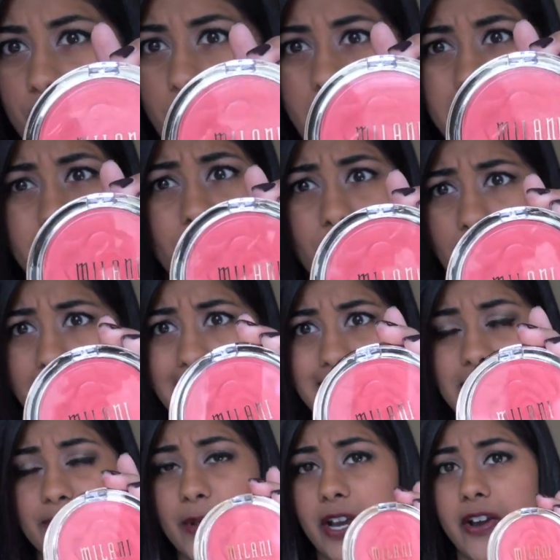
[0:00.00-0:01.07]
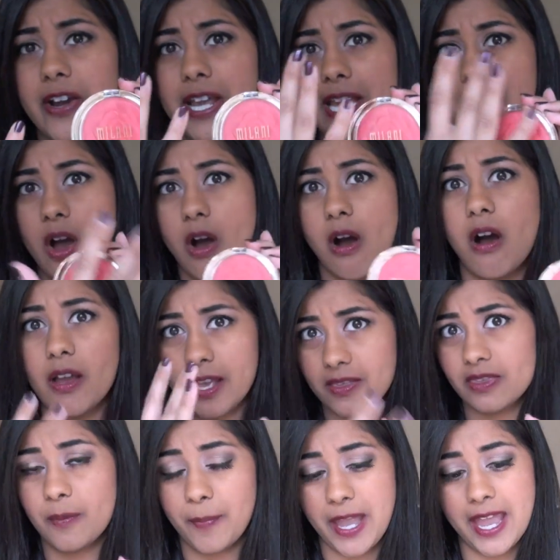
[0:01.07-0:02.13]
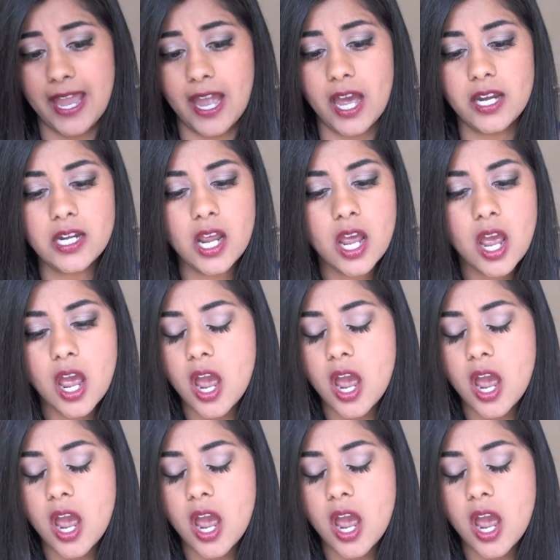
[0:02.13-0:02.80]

bright raspberry in the pan,